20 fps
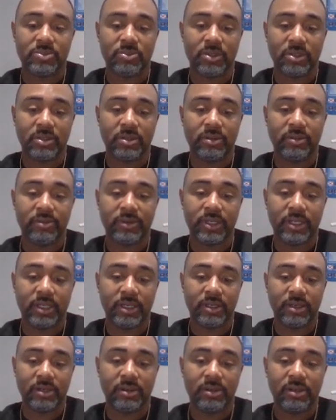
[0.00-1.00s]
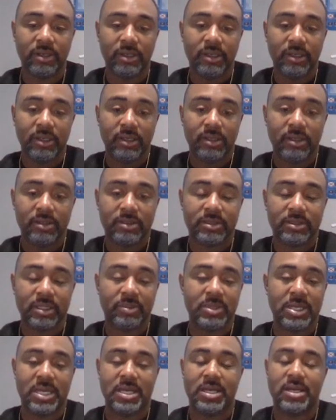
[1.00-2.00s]
rook over here
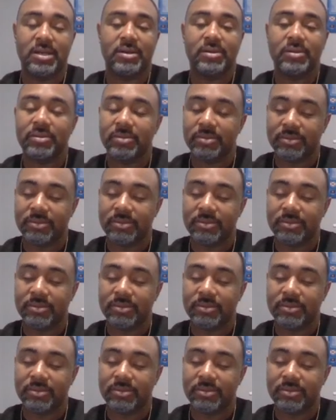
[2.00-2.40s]
somehow